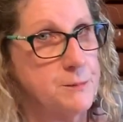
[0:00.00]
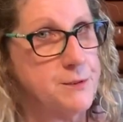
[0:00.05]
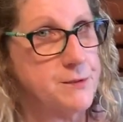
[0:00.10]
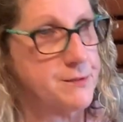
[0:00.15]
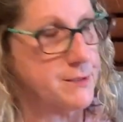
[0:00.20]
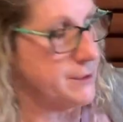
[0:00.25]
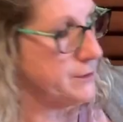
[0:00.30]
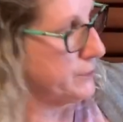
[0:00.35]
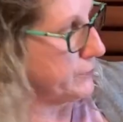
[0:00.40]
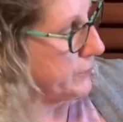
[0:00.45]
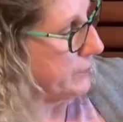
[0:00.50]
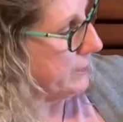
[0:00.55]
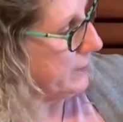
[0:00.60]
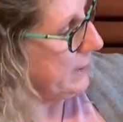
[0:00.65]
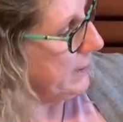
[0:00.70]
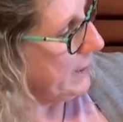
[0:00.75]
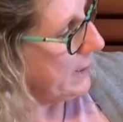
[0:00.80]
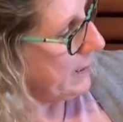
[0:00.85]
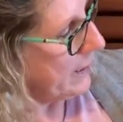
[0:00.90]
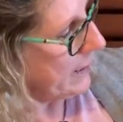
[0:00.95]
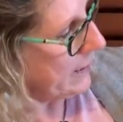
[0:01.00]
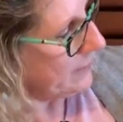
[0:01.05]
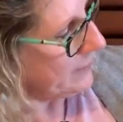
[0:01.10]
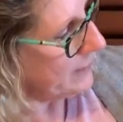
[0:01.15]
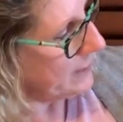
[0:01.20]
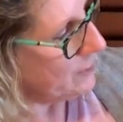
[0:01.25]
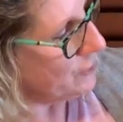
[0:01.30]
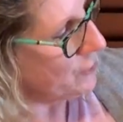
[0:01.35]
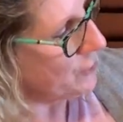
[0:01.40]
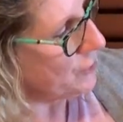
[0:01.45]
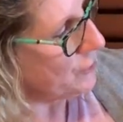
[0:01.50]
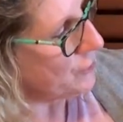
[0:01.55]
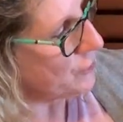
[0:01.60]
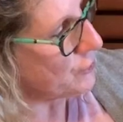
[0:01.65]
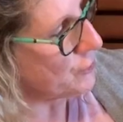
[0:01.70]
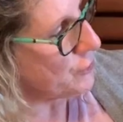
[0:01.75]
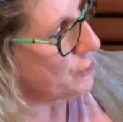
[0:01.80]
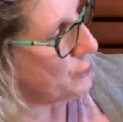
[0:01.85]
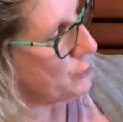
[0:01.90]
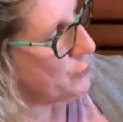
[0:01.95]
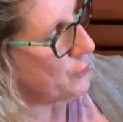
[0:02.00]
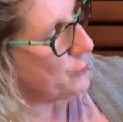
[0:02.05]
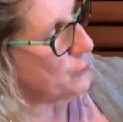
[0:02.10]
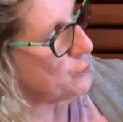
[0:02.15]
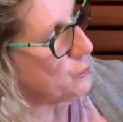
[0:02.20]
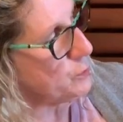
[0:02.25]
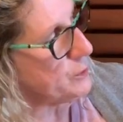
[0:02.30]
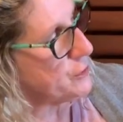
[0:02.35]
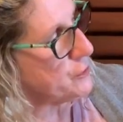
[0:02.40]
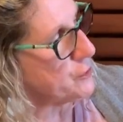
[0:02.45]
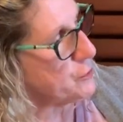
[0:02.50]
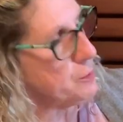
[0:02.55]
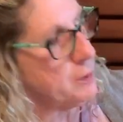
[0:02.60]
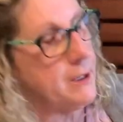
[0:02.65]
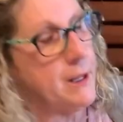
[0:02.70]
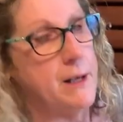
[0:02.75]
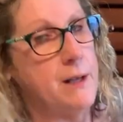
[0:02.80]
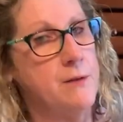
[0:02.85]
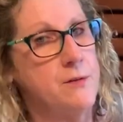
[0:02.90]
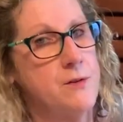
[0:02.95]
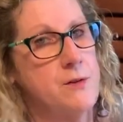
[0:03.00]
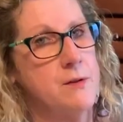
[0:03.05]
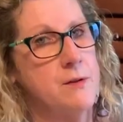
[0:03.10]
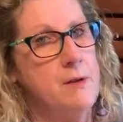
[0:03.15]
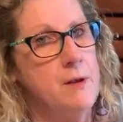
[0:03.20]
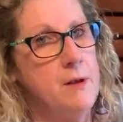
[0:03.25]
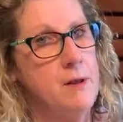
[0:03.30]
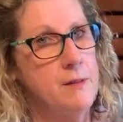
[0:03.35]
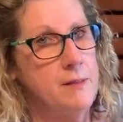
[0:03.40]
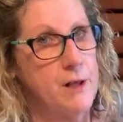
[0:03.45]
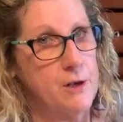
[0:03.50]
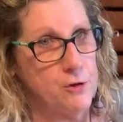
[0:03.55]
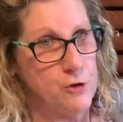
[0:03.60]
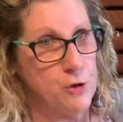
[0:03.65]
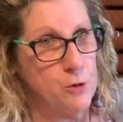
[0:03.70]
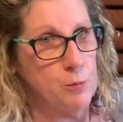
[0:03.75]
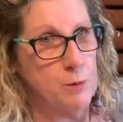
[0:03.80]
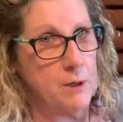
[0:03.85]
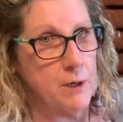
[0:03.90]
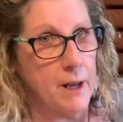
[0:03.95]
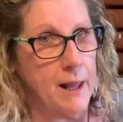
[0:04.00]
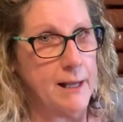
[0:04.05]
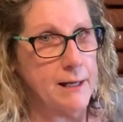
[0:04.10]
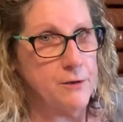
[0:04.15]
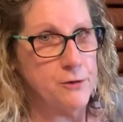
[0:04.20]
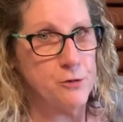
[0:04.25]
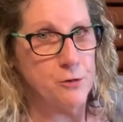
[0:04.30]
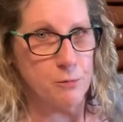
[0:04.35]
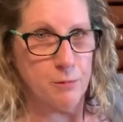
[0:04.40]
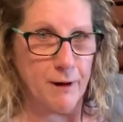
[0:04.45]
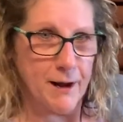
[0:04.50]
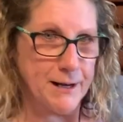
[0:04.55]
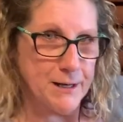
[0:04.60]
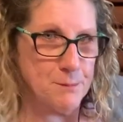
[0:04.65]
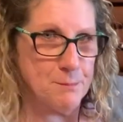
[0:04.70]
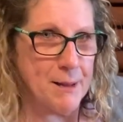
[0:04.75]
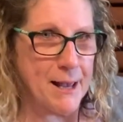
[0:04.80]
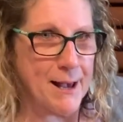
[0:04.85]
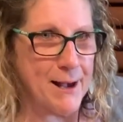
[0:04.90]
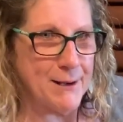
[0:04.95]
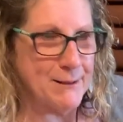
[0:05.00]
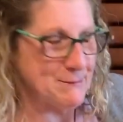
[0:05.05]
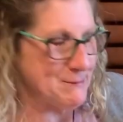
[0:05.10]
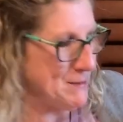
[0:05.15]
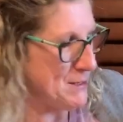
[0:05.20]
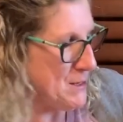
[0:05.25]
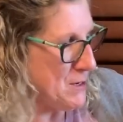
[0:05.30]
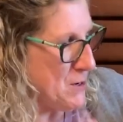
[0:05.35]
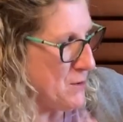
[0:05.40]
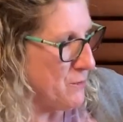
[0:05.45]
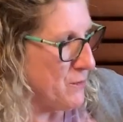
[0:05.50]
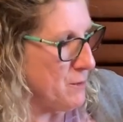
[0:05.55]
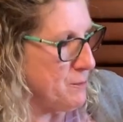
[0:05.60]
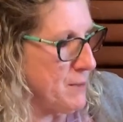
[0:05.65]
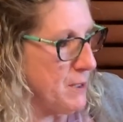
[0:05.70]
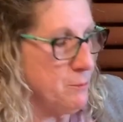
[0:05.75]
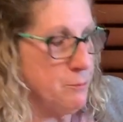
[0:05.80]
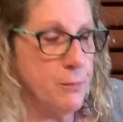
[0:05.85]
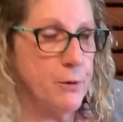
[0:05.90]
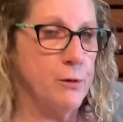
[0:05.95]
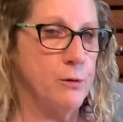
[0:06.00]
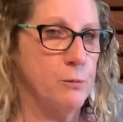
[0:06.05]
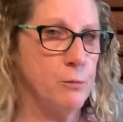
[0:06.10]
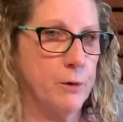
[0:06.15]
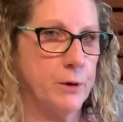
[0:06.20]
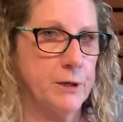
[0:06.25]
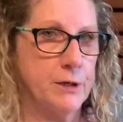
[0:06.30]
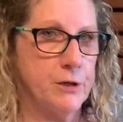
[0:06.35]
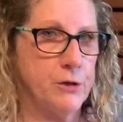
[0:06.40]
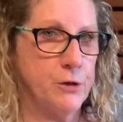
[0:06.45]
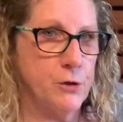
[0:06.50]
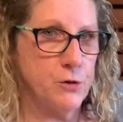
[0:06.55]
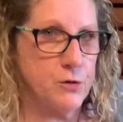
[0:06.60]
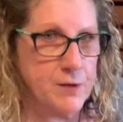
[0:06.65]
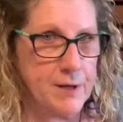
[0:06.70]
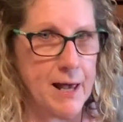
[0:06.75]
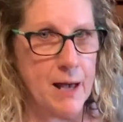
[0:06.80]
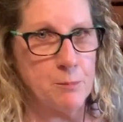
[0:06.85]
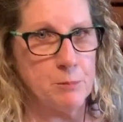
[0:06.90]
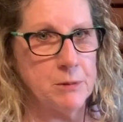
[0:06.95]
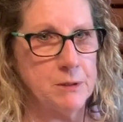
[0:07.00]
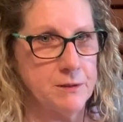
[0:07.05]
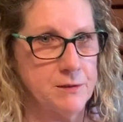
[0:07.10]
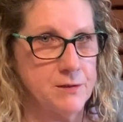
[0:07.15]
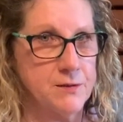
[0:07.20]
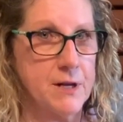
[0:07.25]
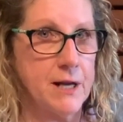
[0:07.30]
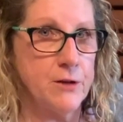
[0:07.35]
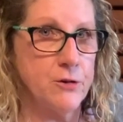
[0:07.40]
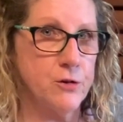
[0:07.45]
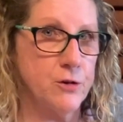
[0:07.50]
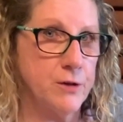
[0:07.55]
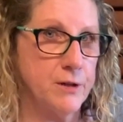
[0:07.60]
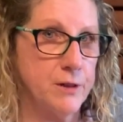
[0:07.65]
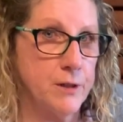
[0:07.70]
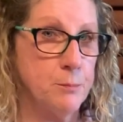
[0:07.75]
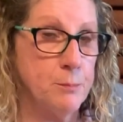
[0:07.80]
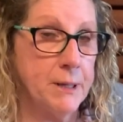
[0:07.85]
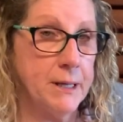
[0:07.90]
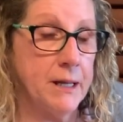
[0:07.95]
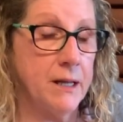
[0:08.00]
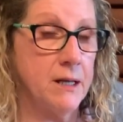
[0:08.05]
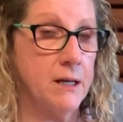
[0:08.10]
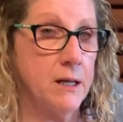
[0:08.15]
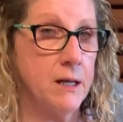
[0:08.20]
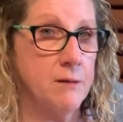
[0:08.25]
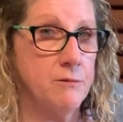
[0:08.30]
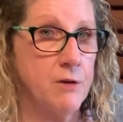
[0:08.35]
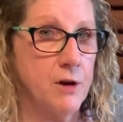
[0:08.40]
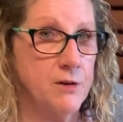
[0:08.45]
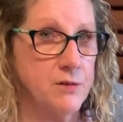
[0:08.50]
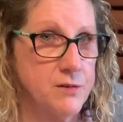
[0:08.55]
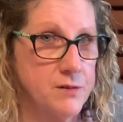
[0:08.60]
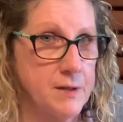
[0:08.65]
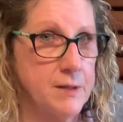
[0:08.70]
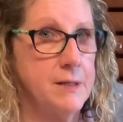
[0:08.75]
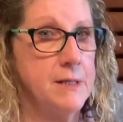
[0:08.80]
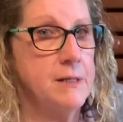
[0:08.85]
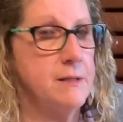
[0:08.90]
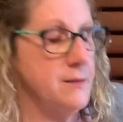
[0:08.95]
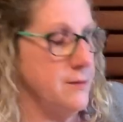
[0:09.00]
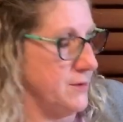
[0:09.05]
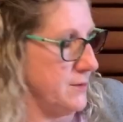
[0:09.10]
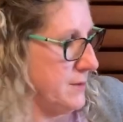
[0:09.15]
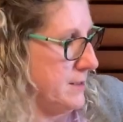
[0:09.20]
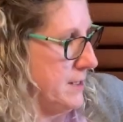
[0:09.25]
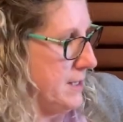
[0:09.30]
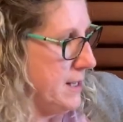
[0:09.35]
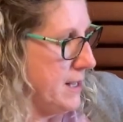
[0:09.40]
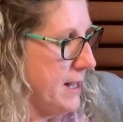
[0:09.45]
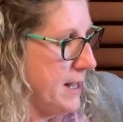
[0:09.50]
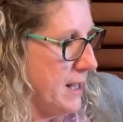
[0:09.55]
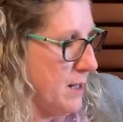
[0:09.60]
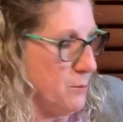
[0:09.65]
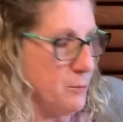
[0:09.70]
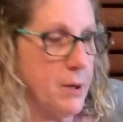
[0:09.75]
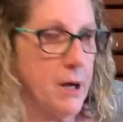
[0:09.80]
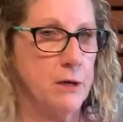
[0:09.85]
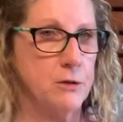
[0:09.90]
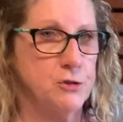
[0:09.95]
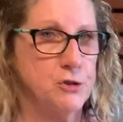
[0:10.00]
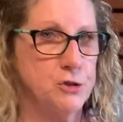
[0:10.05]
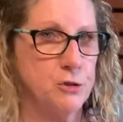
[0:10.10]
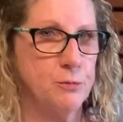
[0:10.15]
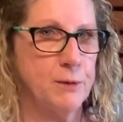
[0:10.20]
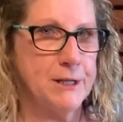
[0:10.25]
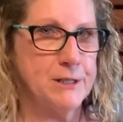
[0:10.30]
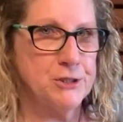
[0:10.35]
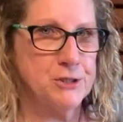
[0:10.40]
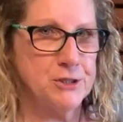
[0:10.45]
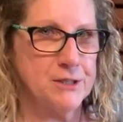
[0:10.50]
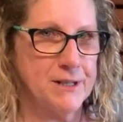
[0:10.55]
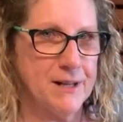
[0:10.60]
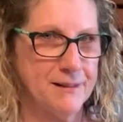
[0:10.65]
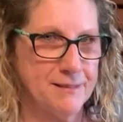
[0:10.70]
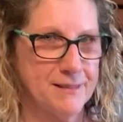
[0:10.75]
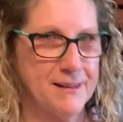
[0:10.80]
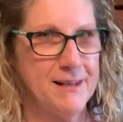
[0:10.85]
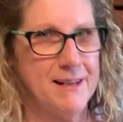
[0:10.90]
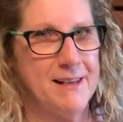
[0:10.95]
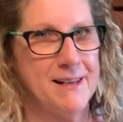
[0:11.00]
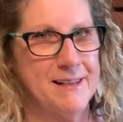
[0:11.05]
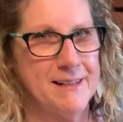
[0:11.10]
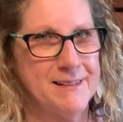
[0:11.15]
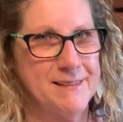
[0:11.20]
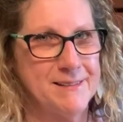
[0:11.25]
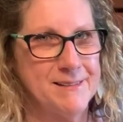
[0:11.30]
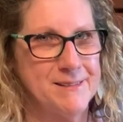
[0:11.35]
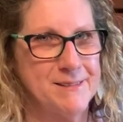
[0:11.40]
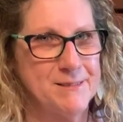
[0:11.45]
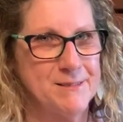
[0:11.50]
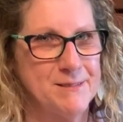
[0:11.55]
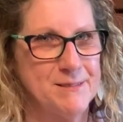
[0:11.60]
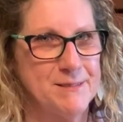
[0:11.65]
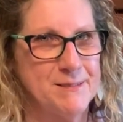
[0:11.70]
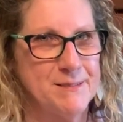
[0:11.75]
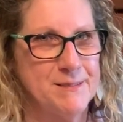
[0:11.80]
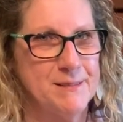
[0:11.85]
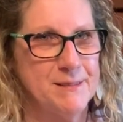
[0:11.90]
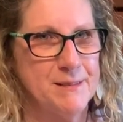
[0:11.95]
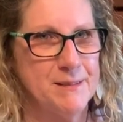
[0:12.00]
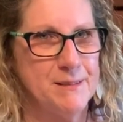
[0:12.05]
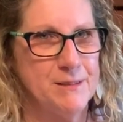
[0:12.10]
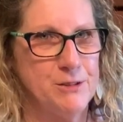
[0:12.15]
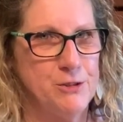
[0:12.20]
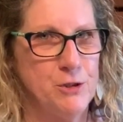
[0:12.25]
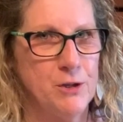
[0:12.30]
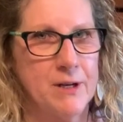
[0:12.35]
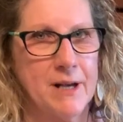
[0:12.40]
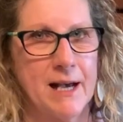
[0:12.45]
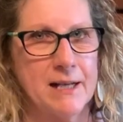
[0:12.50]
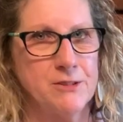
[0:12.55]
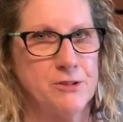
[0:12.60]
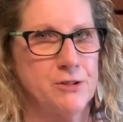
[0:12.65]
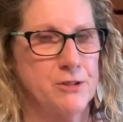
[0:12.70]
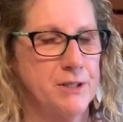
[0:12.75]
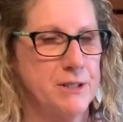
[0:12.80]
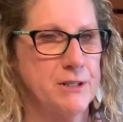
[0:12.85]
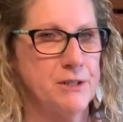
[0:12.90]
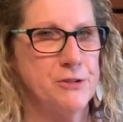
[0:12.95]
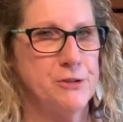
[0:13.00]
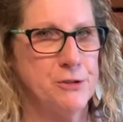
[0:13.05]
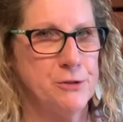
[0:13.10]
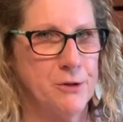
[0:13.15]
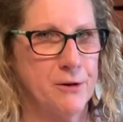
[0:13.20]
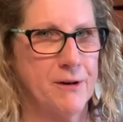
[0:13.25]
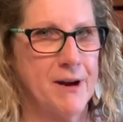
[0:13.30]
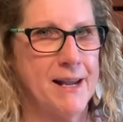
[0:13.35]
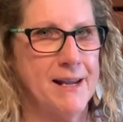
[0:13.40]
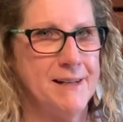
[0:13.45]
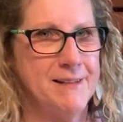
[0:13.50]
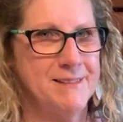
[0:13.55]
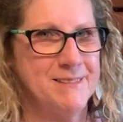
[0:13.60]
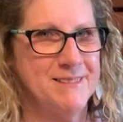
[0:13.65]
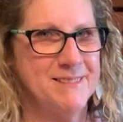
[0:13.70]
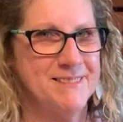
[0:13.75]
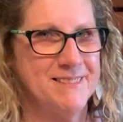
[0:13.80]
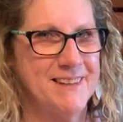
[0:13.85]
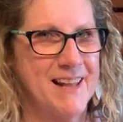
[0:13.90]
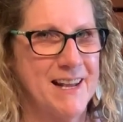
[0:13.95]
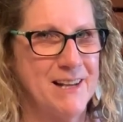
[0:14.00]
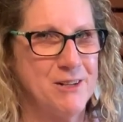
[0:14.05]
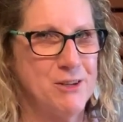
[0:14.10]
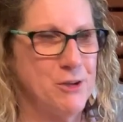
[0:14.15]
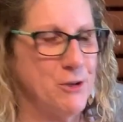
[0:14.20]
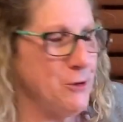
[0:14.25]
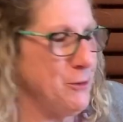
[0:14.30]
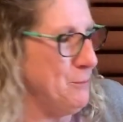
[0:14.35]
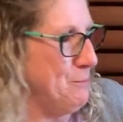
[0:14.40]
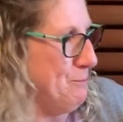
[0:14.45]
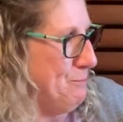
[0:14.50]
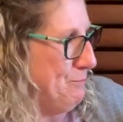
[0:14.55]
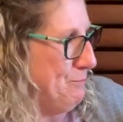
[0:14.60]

Center and then just choose which place that you would like to write about. Remember, we're going to use capitalization at the beginning of our sentence and punctuation at the end. You guys are going to do great. Thank you.